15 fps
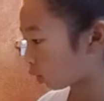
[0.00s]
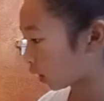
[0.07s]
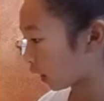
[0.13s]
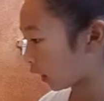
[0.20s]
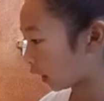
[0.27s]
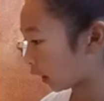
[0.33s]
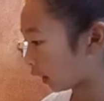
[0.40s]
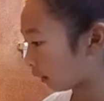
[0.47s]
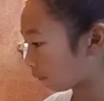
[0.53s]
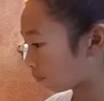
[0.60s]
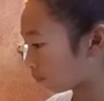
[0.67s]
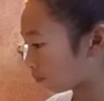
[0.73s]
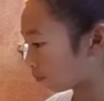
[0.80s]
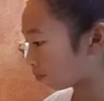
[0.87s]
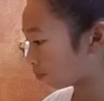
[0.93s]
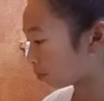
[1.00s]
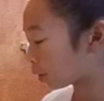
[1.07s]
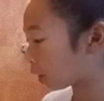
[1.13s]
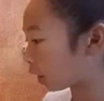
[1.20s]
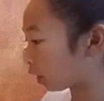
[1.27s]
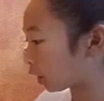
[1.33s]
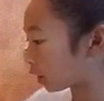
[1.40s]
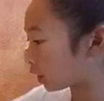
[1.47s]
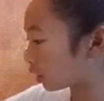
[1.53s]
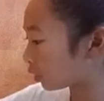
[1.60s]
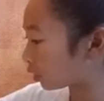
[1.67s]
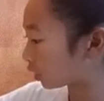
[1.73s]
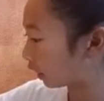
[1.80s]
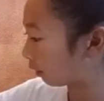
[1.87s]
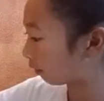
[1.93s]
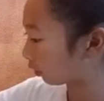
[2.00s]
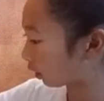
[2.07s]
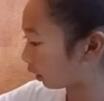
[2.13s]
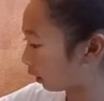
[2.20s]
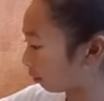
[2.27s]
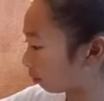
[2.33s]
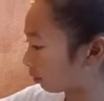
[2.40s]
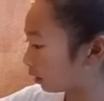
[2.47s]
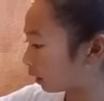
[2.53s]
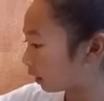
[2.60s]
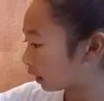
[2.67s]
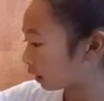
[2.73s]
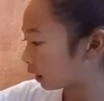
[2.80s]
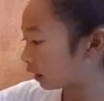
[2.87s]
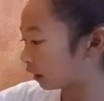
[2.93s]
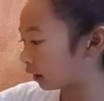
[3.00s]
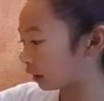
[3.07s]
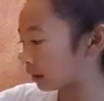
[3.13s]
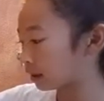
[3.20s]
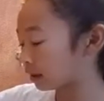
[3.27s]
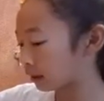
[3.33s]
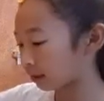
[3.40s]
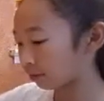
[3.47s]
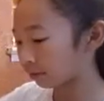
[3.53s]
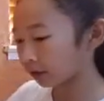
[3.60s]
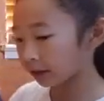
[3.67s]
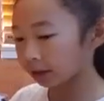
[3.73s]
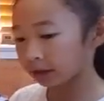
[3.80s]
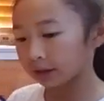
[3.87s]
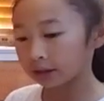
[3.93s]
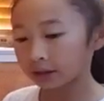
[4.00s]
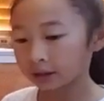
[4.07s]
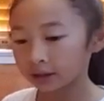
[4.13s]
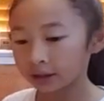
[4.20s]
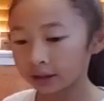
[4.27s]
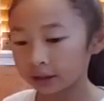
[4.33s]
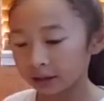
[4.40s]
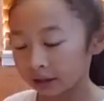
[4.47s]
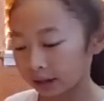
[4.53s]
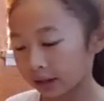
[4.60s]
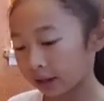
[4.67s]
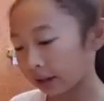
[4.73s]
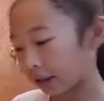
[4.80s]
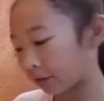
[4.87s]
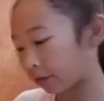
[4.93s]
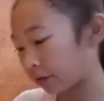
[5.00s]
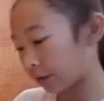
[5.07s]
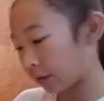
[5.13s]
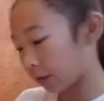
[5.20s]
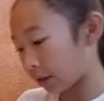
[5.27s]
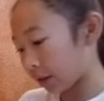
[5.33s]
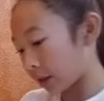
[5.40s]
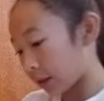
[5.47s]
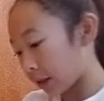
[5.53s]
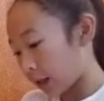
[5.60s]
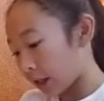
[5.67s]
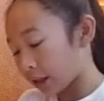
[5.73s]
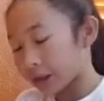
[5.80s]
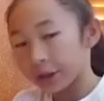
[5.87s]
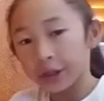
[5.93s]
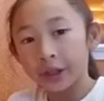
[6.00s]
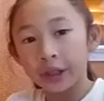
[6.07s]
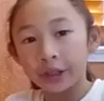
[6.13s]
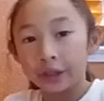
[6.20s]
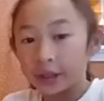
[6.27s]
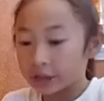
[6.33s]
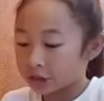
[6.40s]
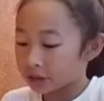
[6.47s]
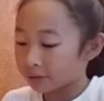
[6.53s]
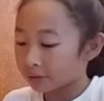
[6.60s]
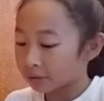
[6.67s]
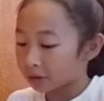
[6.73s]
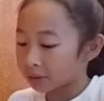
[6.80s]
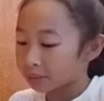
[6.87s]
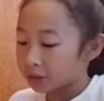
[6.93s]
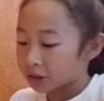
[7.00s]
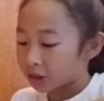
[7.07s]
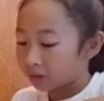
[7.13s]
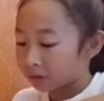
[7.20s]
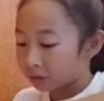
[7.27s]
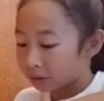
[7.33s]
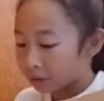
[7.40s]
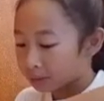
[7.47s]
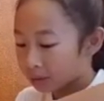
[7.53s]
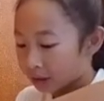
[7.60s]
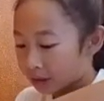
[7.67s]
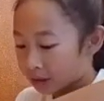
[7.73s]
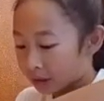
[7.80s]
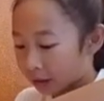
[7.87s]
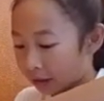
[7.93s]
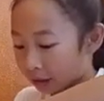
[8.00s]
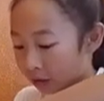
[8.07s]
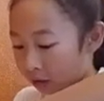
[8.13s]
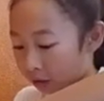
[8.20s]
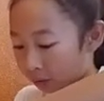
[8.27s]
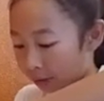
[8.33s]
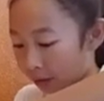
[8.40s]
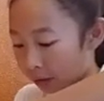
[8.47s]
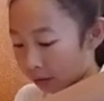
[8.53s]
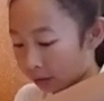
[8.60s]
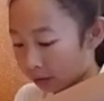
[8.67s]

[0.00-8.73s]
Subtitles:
color? No, let's do shaving cream. Because if we add the color and then shaving cream, the shaving cream is gonna take it all away.